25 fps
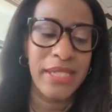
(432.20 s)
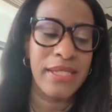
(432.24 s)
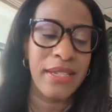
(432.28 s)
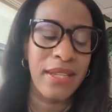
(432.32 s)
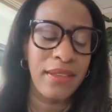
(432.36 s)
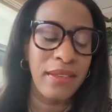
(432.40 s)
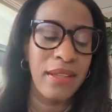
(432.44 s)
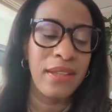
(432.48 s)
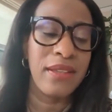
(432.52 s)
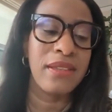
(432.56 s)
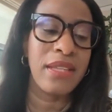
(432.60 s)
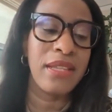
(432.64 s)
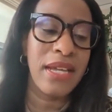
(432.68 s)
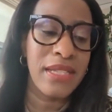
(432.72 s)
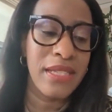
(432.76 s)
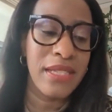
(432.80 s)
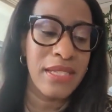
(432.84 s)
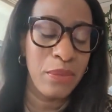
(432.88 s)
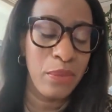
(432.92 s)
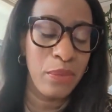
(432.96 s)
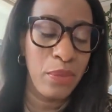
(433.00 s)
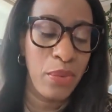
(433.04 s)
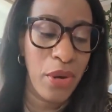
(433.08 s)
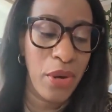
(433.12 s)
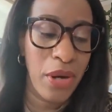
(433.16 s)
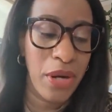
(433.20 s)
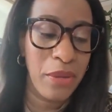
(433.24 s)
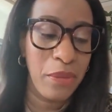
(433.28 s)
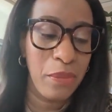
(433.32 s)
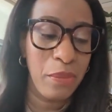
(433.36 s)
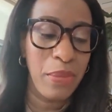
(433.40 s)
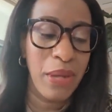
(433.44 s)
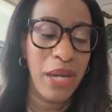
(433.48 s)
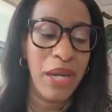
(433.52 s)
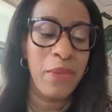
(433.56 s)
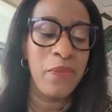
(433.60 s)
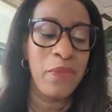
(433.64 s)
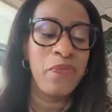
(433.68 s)
I think that's important.
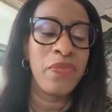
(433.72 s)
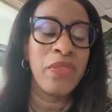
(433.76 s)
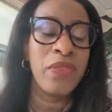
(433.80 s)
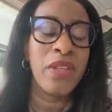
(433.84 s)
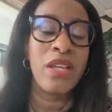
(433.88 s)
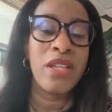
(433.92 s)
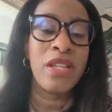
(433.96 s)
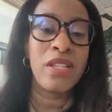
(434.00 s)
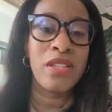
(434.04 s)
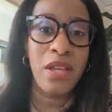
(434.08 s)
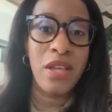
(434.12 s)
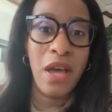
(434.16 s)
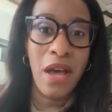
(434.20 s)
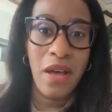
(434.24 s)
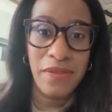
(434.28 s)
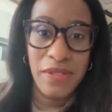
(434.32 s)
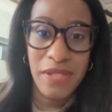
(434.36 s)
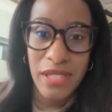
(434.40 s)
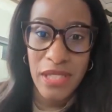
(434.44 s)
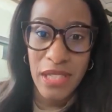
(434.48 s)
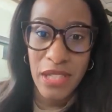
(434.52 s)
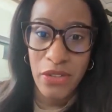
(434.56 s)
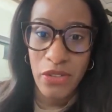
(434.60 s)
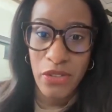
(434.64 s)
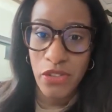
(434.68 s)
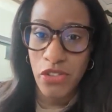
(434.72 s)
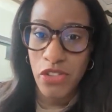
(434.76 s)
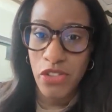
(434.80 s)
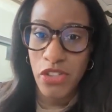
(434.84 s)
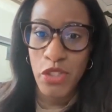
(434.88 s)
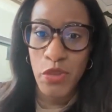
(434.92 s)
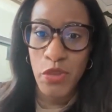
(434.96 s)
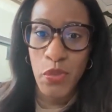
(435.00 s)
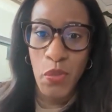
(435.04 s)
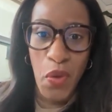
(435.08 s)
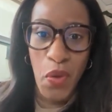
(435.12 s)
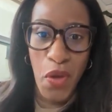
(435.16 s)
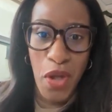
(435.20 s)
But soft skills,
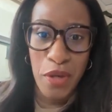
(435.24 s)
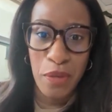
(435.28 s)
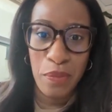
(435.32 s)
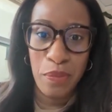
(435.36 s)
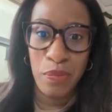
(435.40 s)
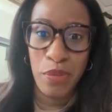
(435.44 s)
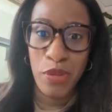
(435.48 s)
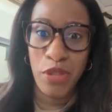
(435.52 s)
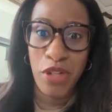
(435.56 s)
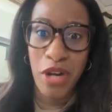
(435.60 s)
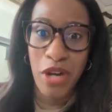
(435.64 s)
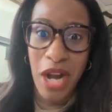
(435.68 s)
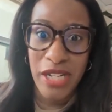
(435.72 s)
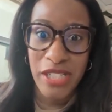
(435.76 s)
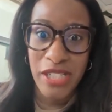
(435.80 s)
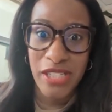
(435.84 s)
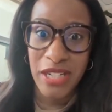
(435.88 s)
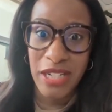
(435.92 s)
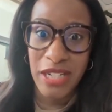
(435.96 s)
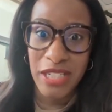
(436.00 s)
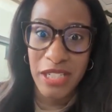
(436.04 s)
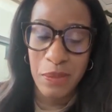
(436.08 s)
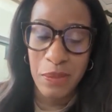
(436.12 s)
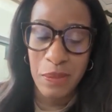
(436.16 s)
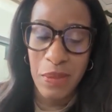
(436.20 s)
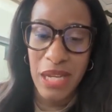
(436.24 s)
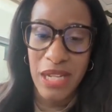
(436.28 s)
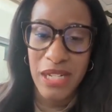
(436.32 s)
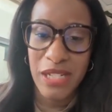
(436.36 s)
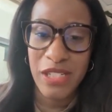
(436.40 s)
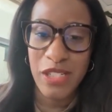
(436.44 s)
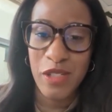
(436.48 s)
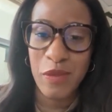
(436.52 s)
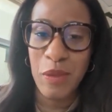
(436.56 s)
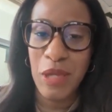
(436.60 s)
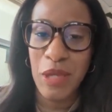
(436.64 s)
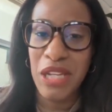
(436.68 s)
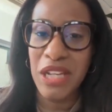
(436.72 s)
just one, project
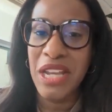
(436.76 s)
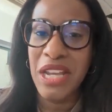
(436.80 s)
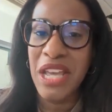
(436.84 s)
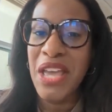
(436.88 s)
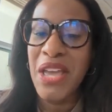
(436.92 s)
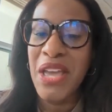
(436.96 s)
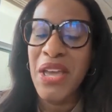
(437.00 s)
management.